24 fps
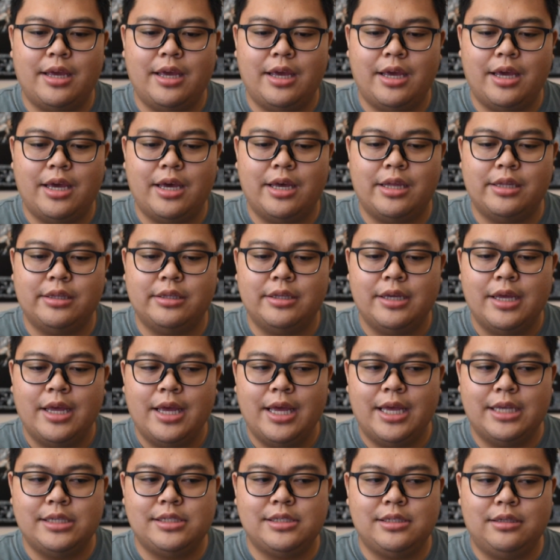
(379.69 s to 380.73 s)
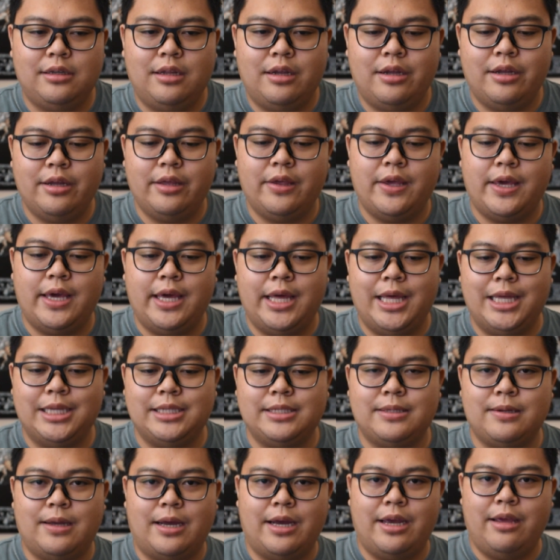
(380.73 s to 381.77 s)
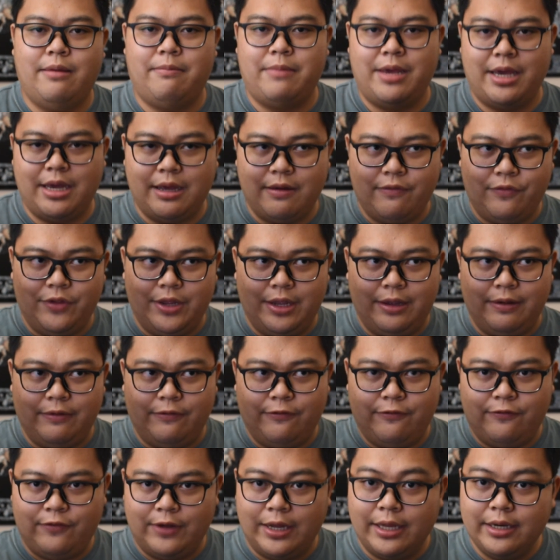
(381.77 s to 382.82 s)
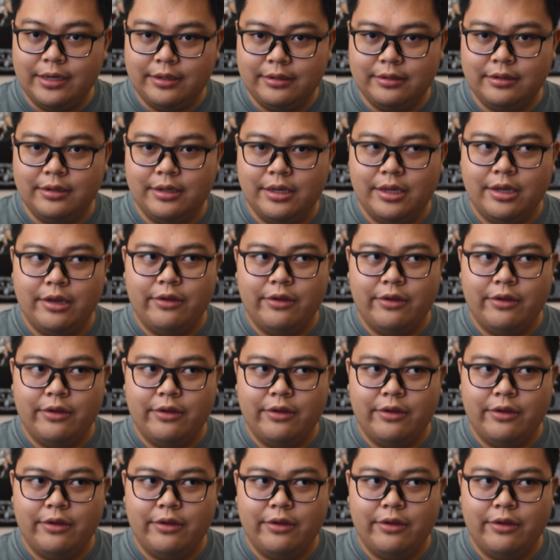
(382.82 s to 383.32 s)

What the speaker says: and as long as I am having fun,